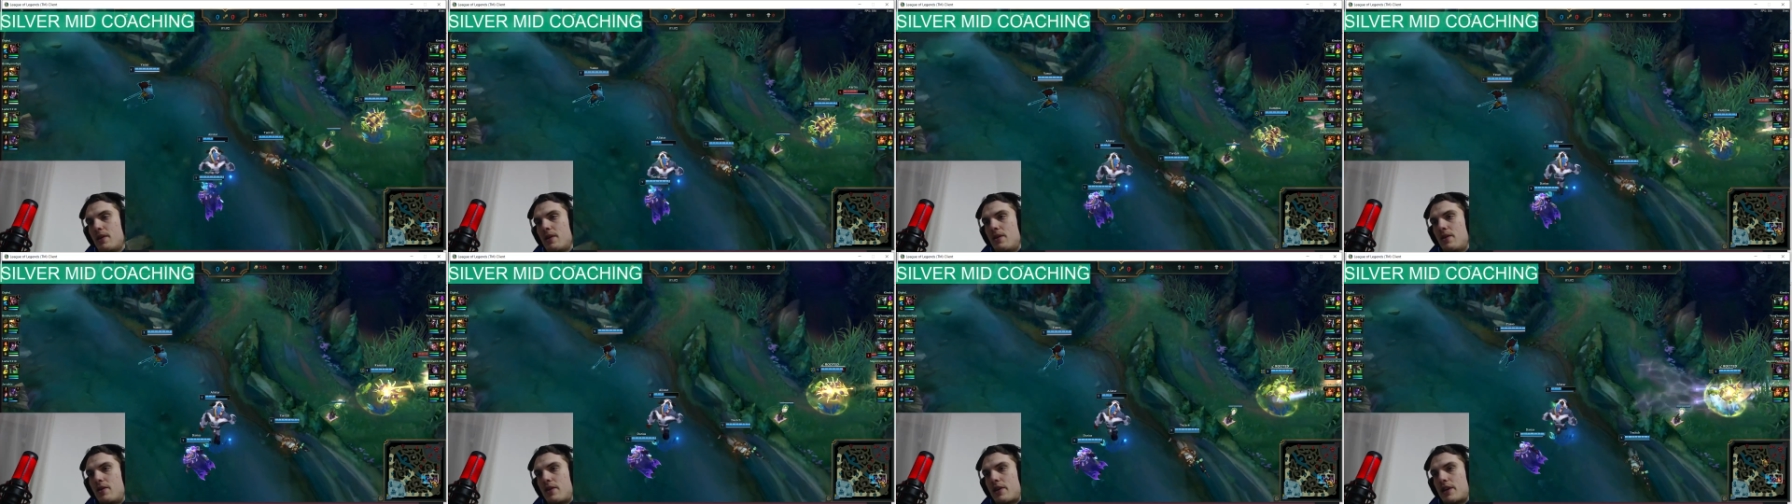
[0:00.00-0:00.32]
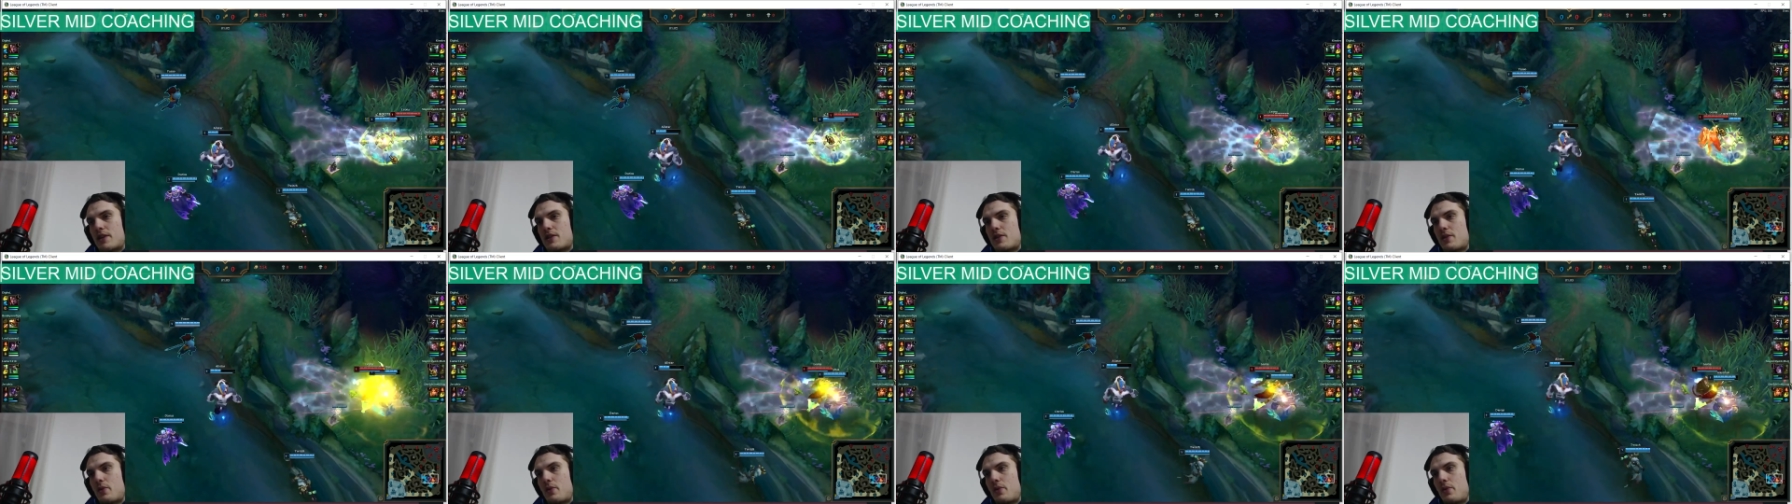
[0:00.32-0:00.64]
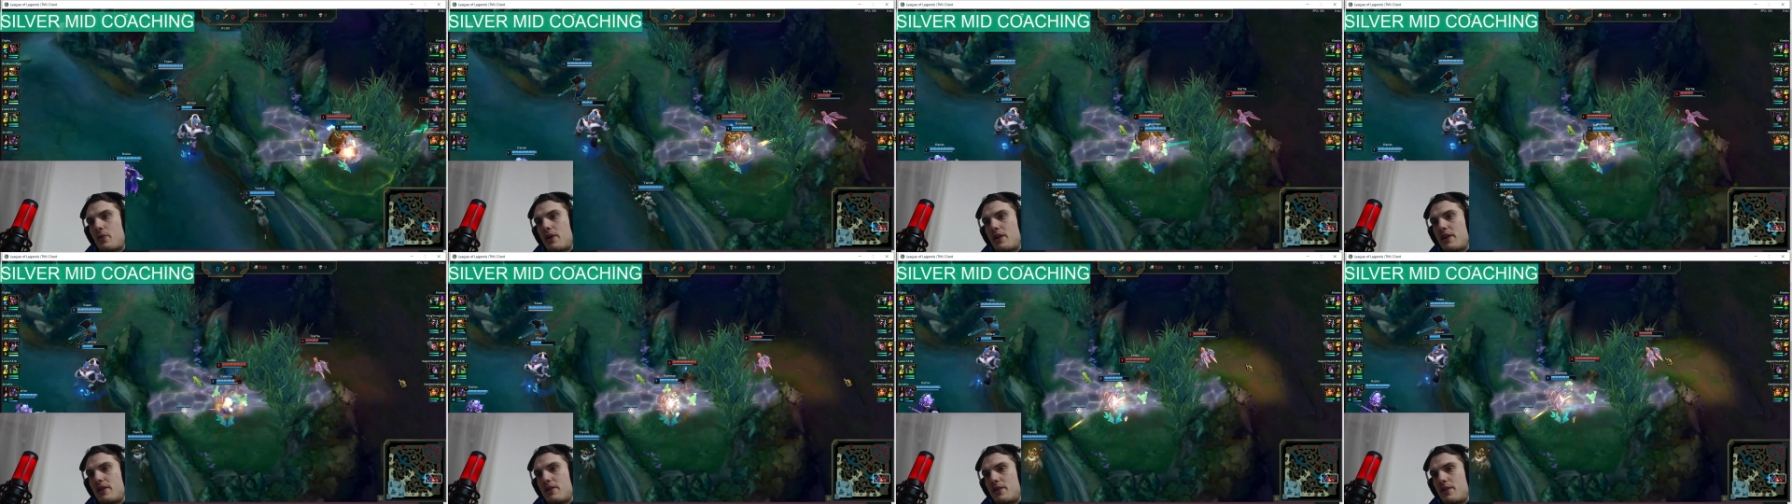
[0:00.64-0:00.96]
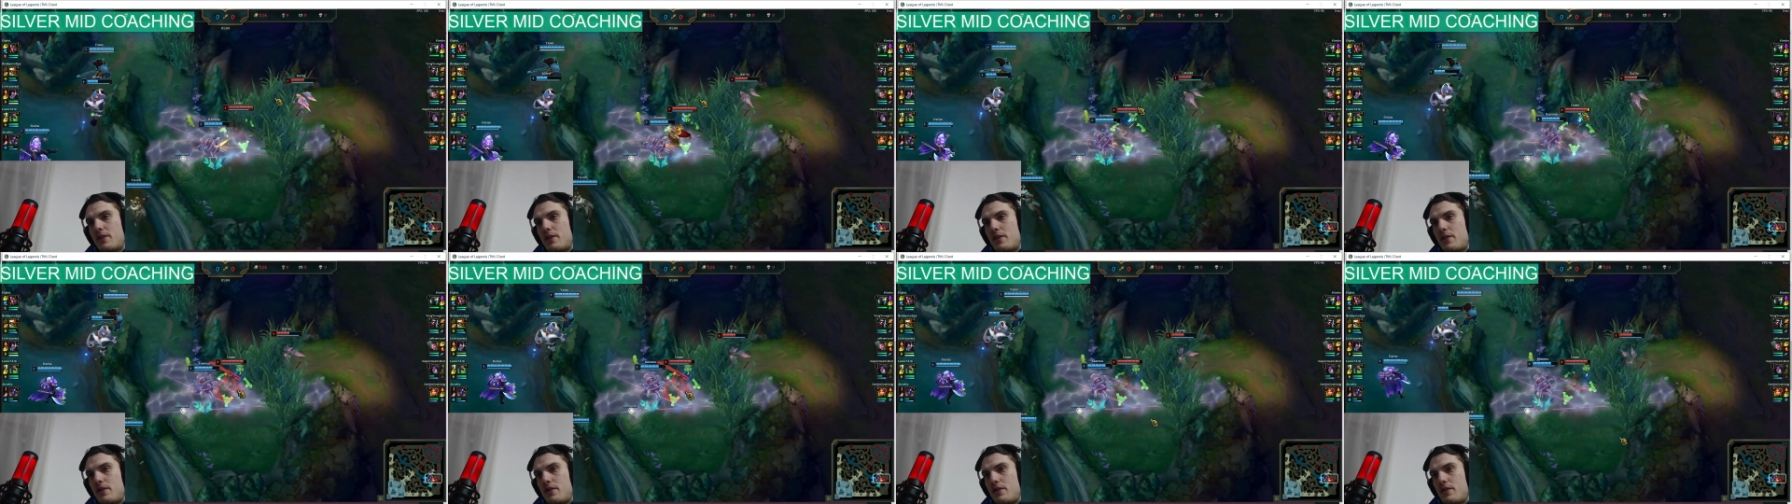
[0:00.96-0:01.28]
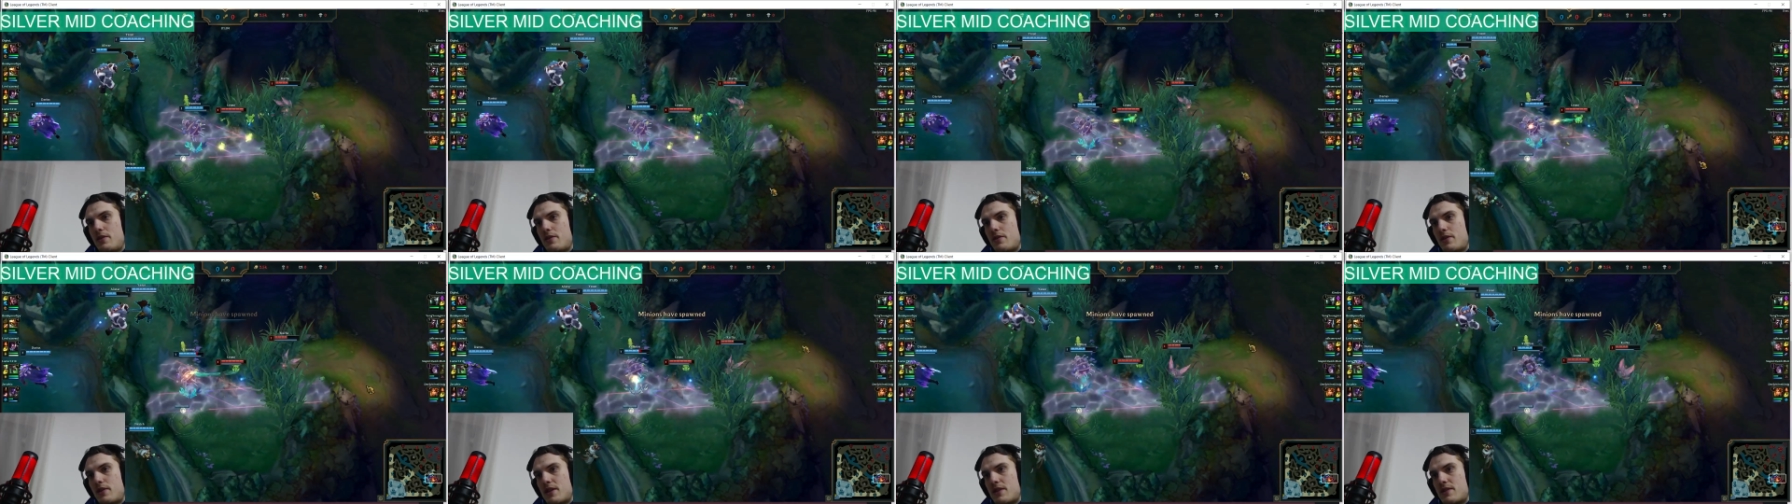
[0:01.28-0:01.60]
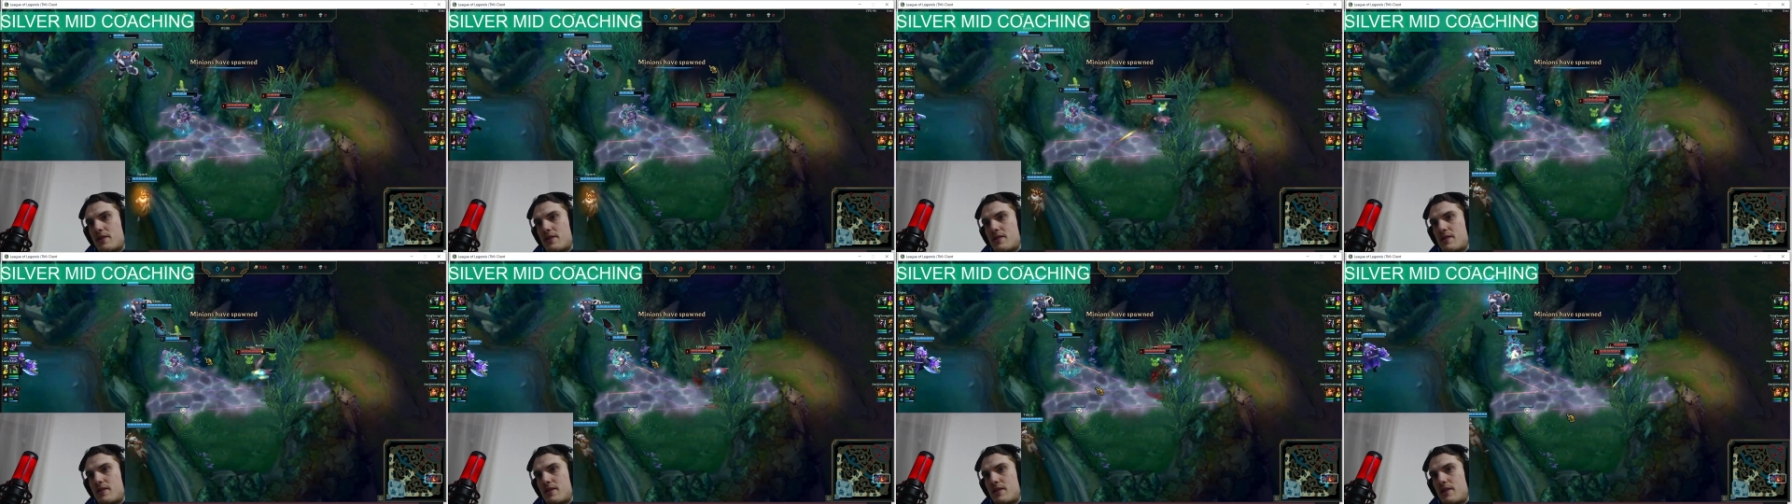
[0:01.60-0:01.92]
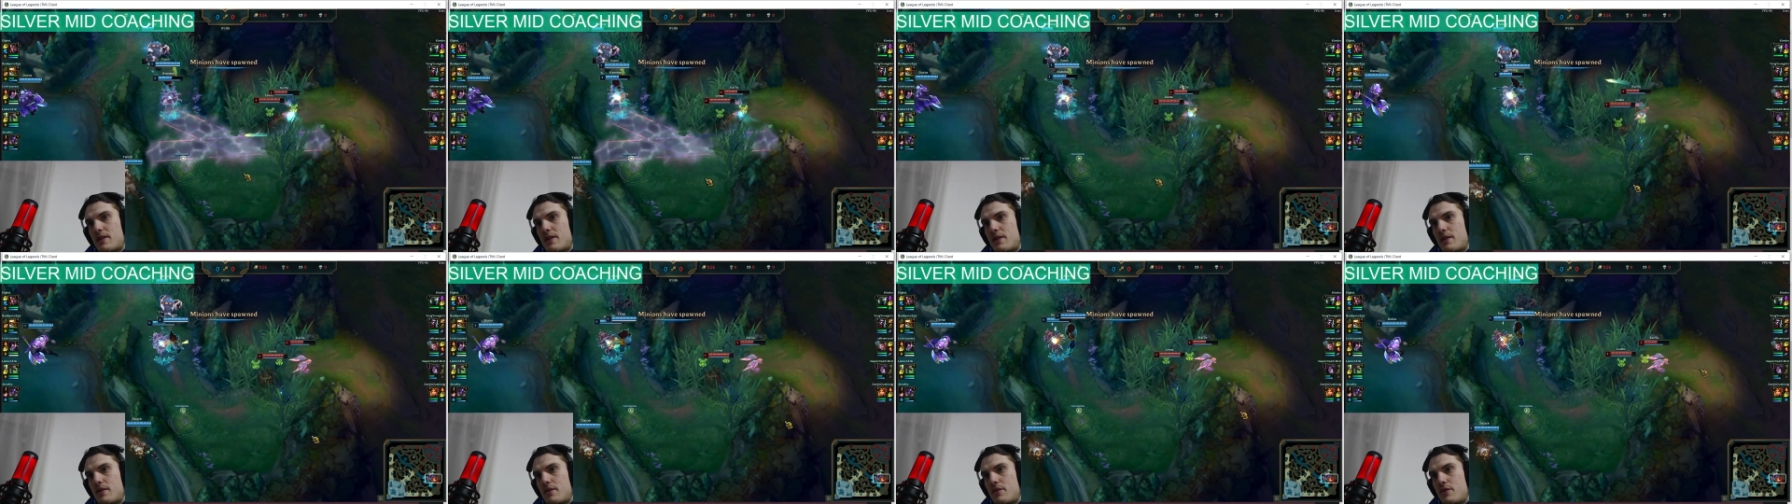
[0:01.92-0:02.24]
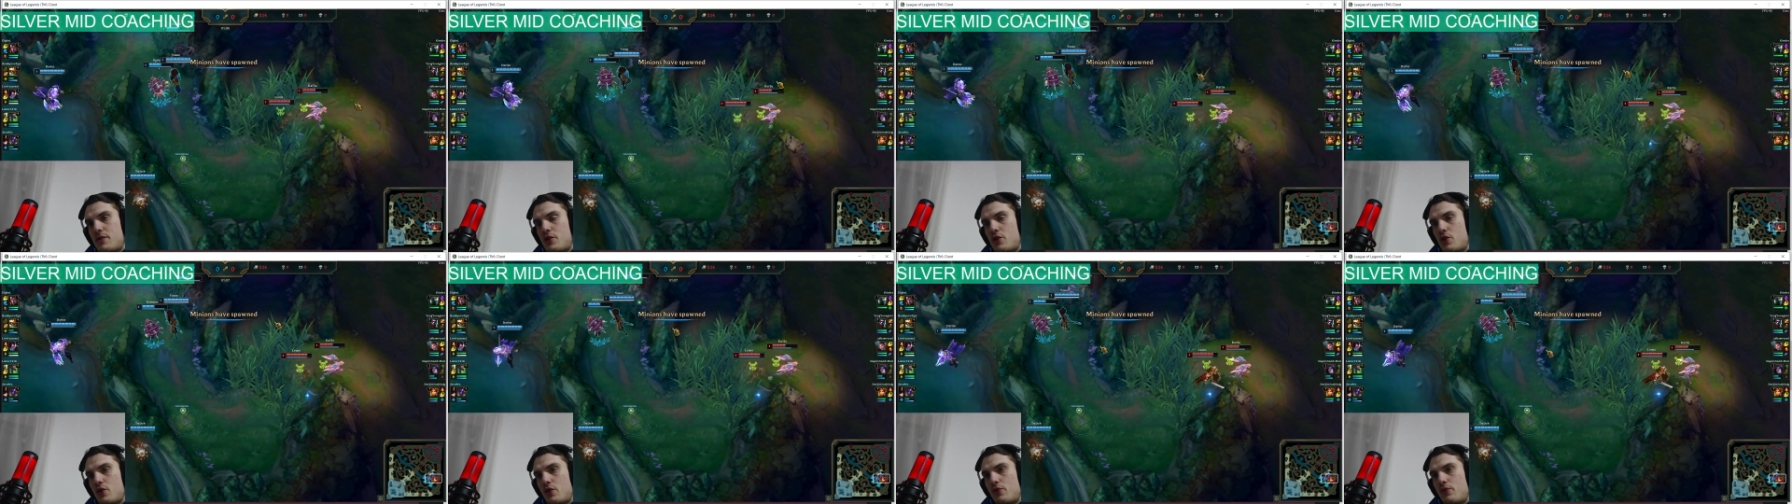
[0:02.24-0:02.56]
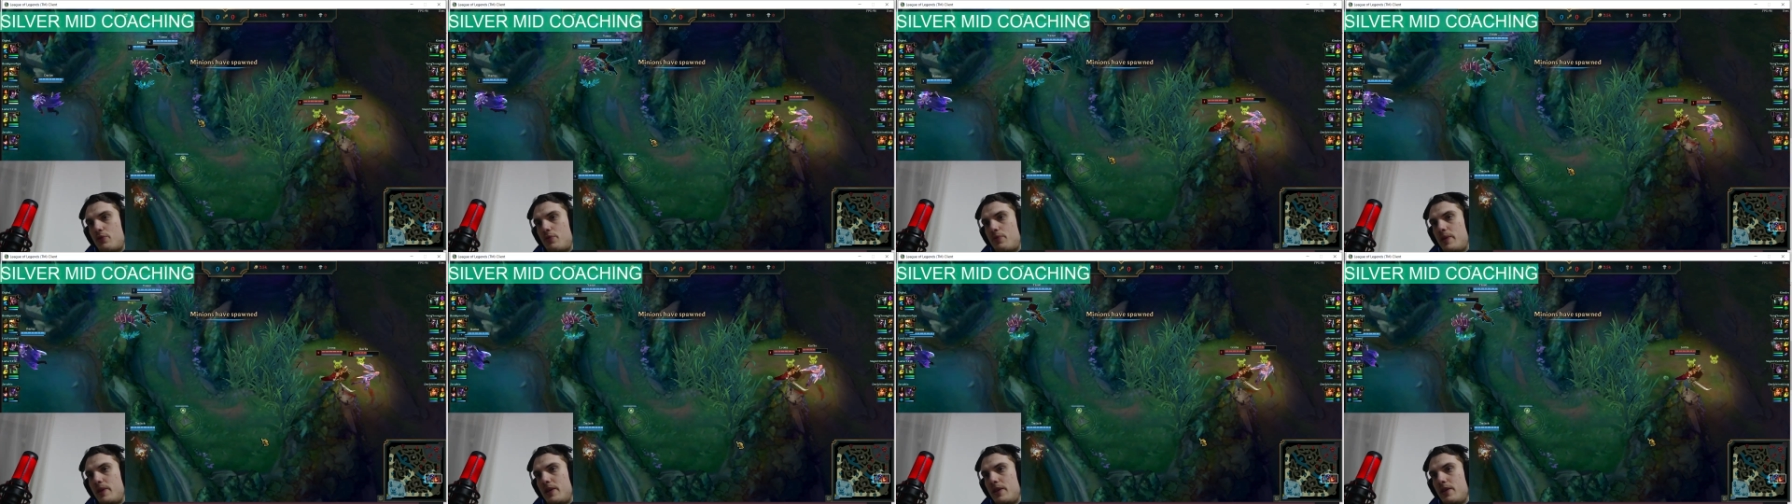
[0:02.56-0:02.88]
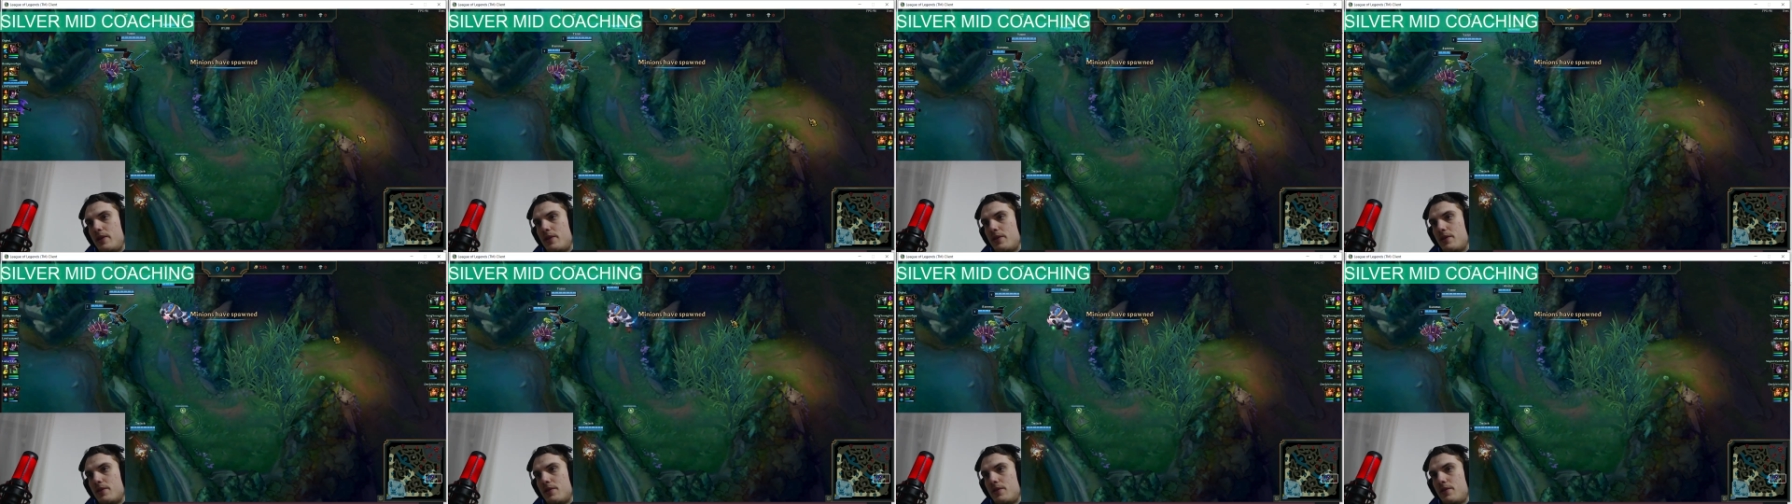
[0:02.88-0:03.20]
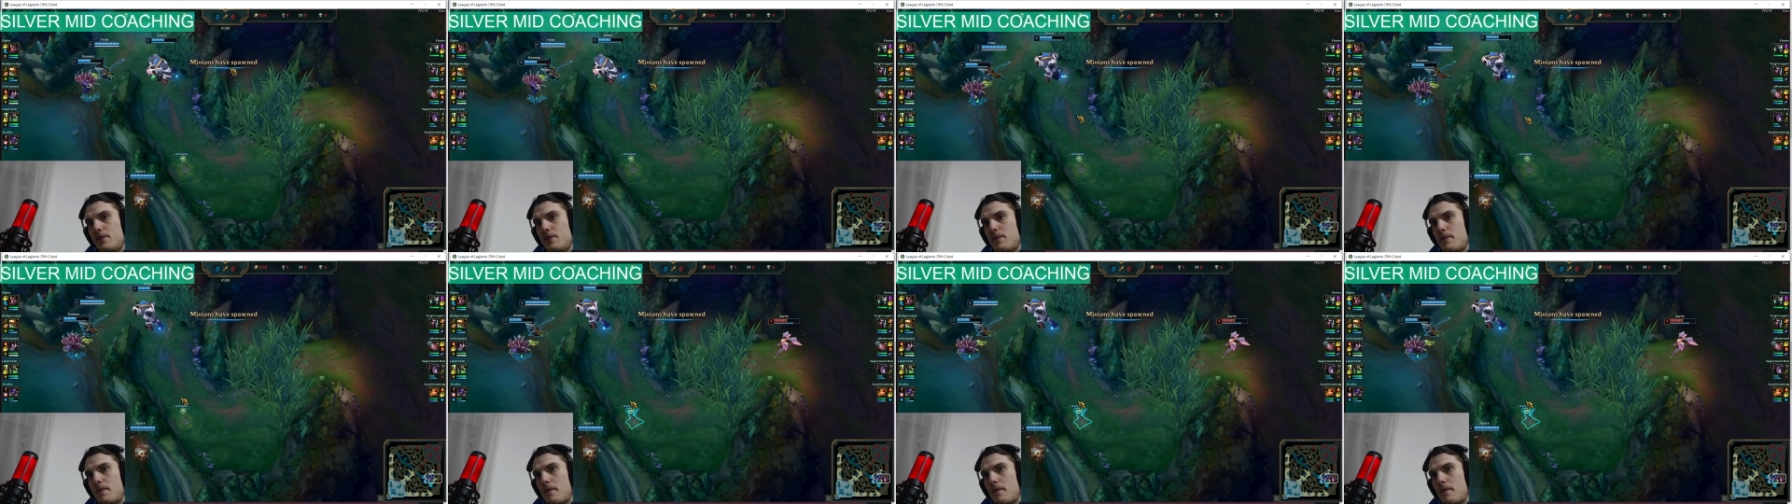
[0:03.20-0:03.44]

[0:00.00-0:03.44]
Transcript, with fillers: Okay, so we weren't here. That's, uh, we should have been here